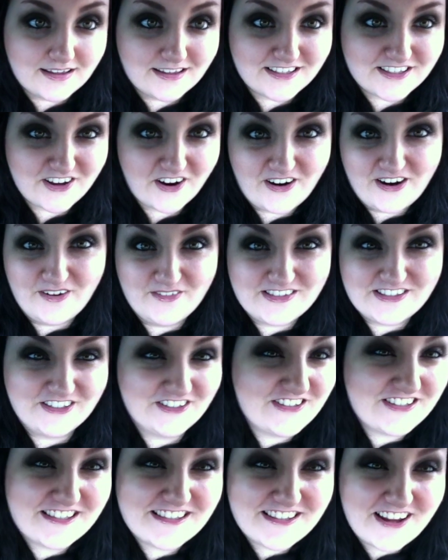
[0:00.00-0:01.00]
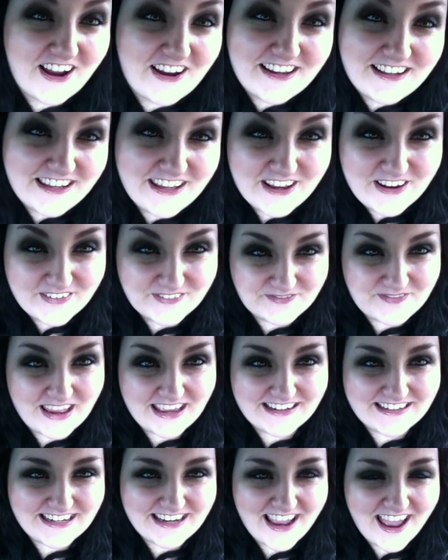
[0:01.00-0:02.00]
sorry, I'm still just talking to you,
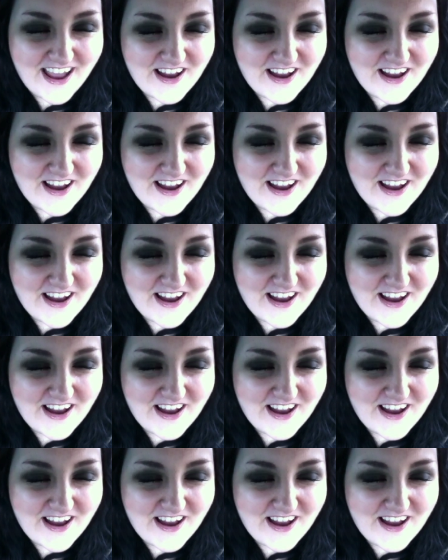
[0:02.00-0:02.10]
Mandy.